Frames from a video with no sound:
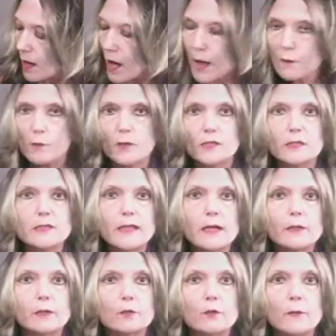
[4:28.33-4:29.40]
I want to
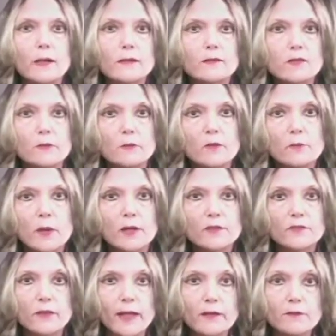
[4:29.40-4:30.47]
tell you about some of my
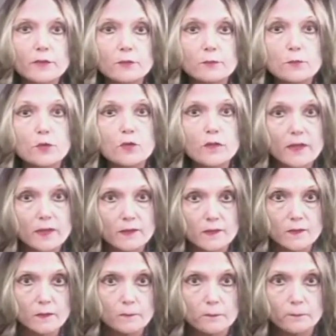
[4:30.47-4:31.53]
favorite
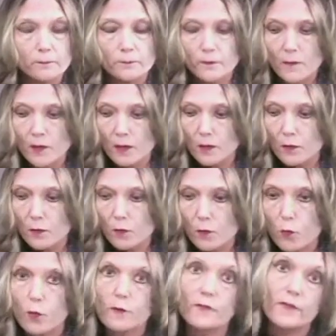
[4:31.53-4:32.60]
movies
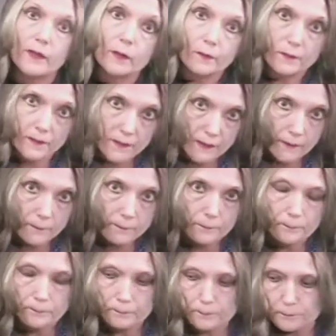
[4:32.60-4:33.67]
or films.
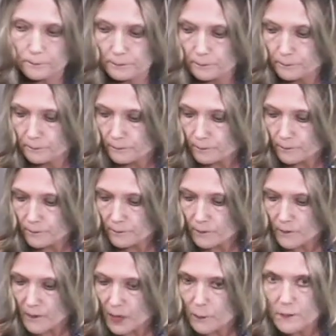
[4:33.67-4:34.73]

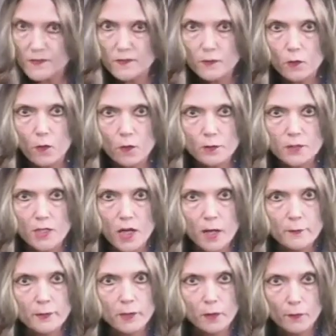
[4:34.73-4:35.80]
It was a long
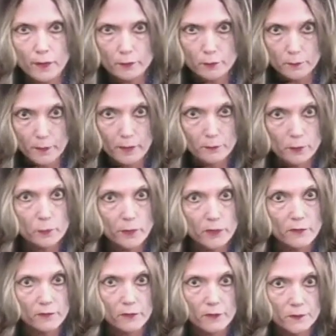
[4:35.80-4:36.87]
time ago. I remember when
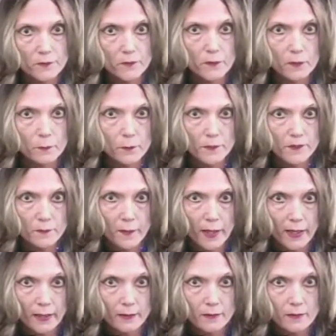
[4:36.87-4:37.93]
the first film was
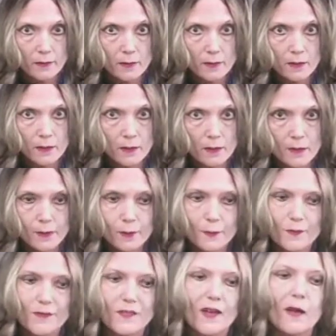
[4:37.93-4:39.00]
made. You
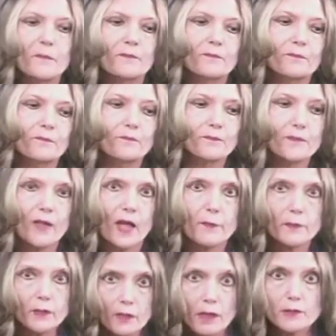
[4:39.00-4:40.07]
see, I'm
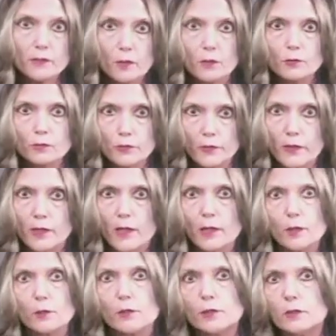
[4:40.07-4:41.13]
a lot older than
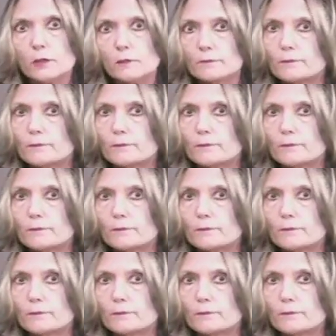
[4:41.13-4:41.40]
I look.